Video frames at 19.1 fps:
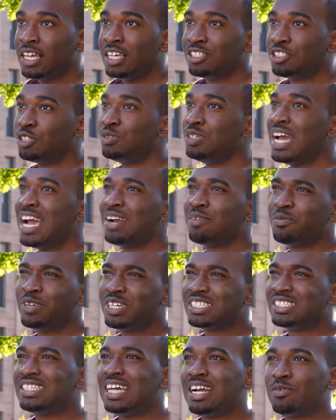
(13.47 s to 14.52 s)
So
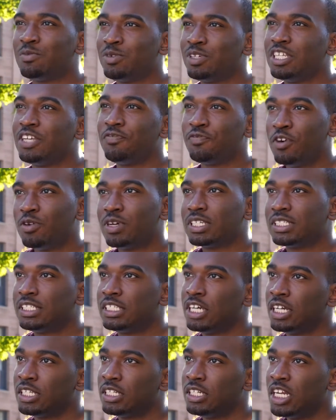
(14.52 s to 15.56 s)
it's not really focusing
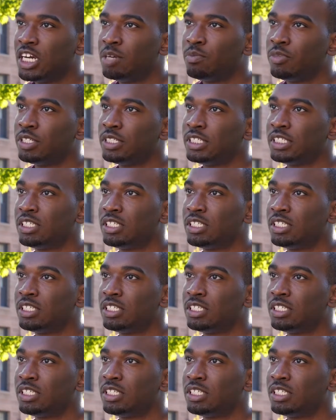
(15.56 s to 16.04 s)
on the numbers.